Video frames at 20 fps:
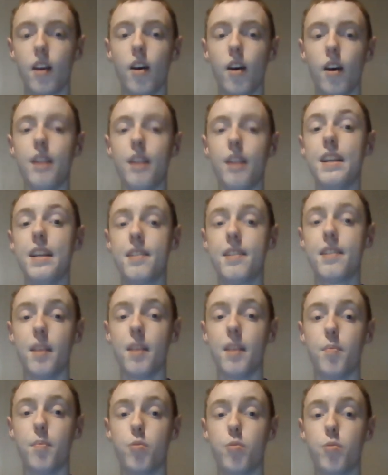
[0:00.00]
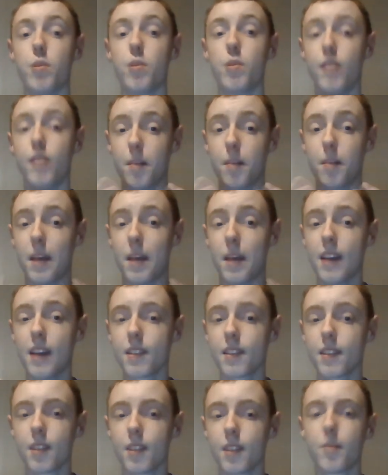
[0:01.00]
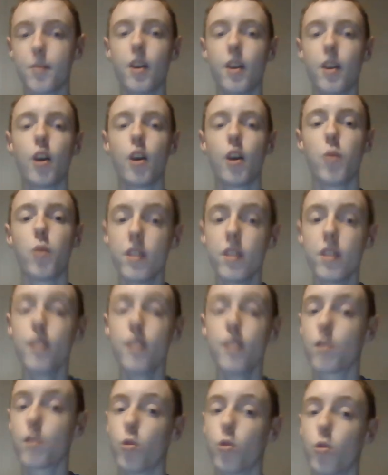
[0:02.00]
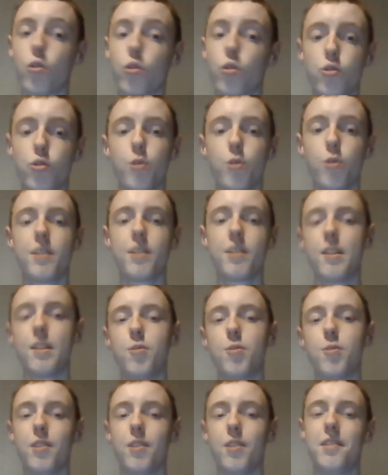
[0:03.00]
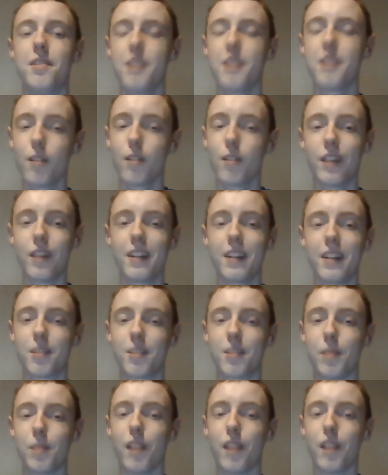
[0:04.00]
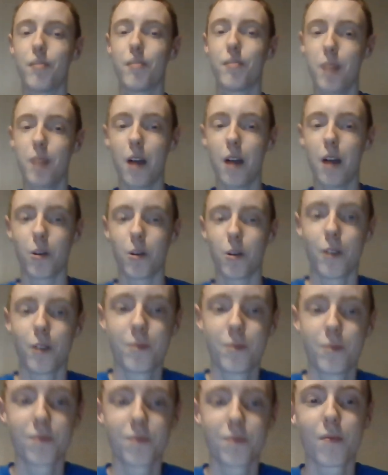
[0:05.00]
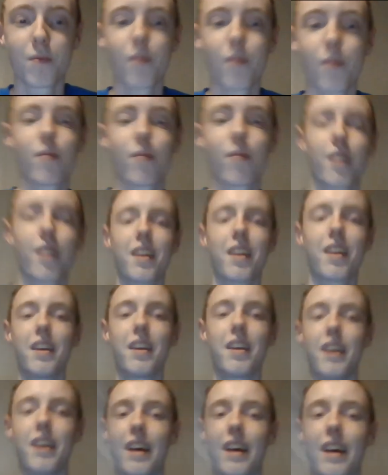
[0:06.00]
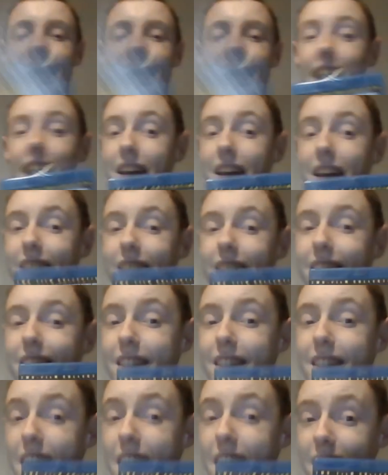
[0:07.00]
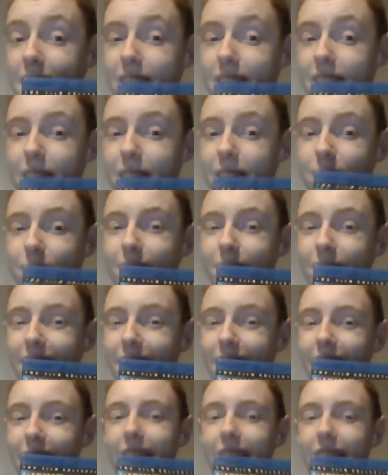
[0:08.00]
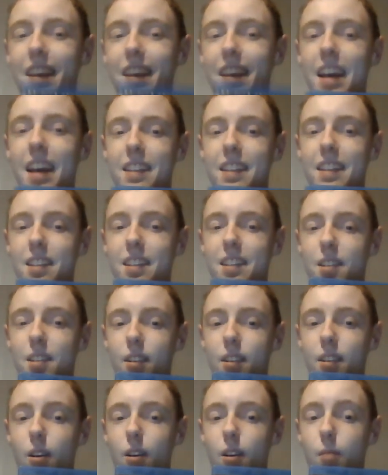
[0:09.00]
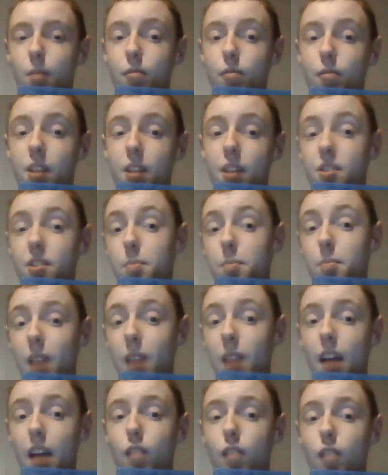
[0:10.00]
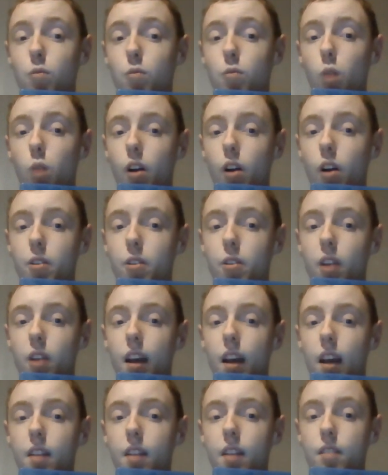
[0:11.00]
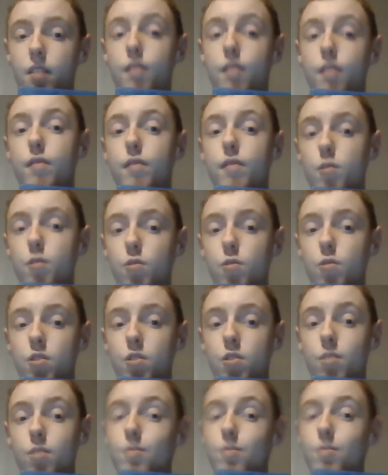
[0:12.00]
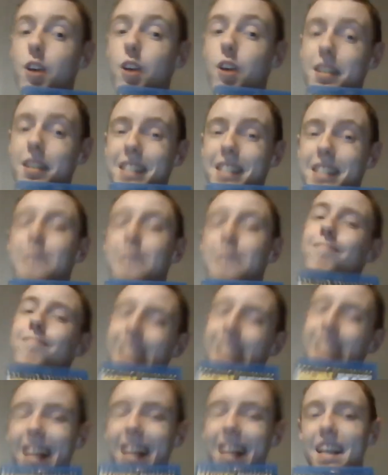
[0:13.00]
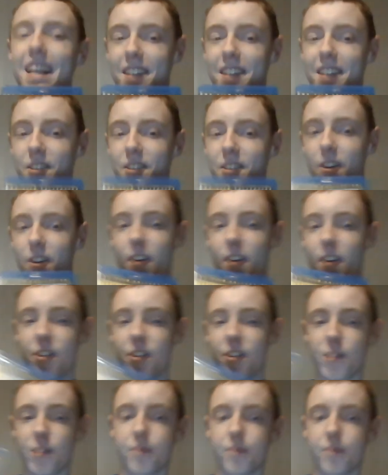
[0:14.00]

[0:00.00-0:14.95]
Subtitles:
needs a breathing mask, which he of course turns into a terrifying display of power. Like this. He has a fresh supply of water and food, thus he is in charge.